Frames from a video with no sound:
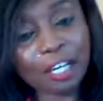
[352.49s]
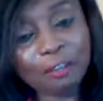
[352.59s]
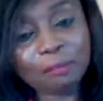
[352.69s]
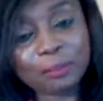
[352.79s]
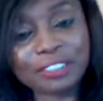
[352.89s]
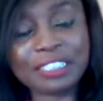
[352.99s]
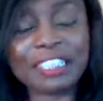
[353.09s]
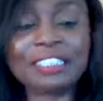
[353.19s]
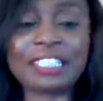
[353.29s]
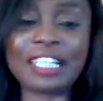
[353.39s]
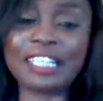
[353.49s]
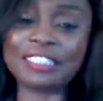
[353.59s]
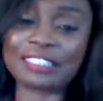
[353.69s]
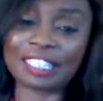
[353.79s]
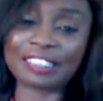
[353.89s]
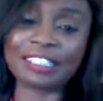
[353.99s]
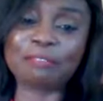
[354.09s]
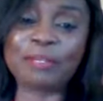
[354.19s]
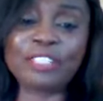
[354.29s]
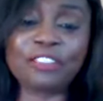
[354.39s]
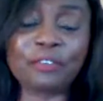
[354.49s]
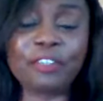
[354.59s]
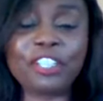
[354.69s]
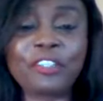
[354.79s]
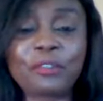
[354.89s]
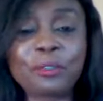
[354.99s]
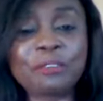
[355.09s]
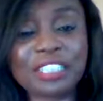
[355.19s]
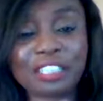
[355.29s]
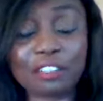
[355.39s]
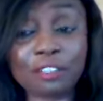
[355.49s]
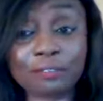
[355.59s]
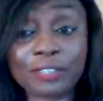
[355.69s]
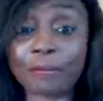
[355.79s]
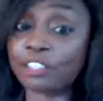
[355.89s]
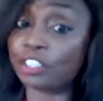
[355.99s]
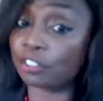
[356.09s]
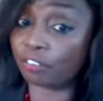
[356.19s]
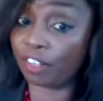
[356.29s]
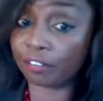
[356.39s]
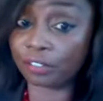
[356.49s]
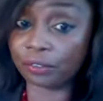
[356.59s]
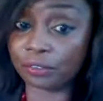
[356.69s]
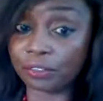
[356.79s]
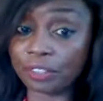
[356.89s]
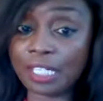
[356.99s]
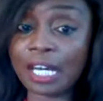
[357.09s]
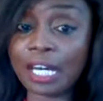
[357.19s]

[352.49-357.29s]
uh, posting things, starting mentoring groups, and all of that, which is very good.